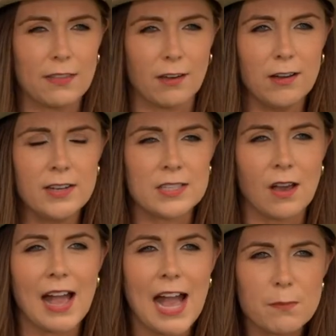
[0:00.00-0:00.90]
is I
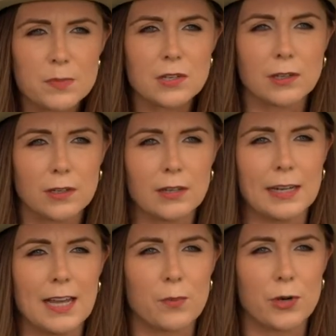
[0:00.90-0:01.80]

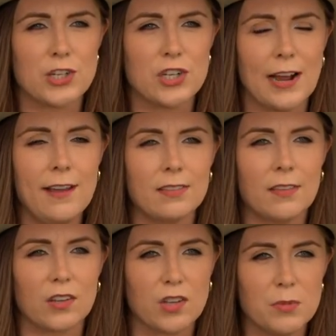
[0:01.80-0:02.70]
absolutely appreciate that
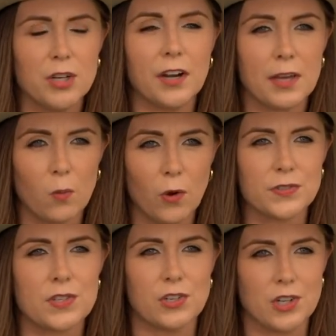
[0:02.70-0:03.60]
the community
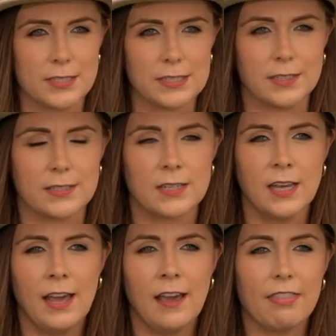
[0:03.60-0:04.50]
wants
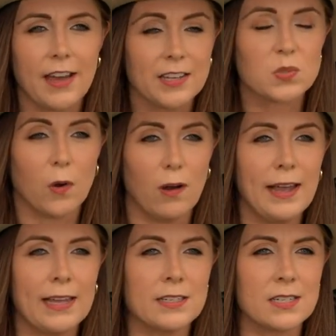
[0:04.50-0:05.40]
justice. That is why
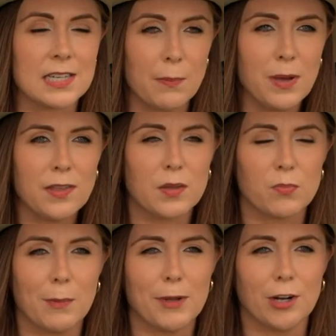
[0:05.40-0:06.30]
in December the
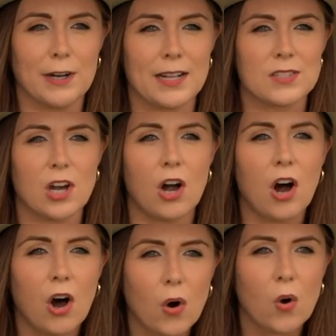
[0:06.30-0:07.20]
Premier announced a
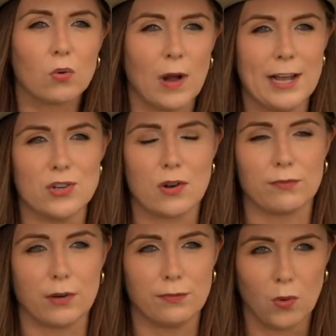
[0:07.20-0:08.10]
whole range of
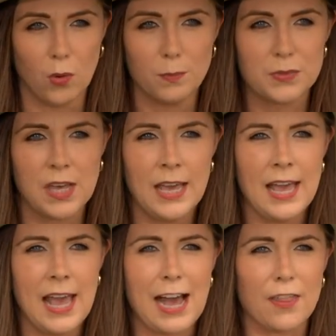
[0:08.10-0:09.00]
reforms.
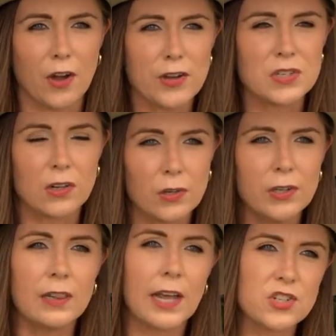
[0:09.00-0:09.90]
Uh, those include
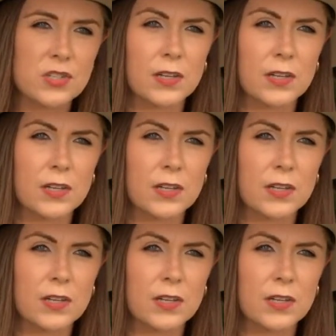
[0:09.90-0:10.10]
legislative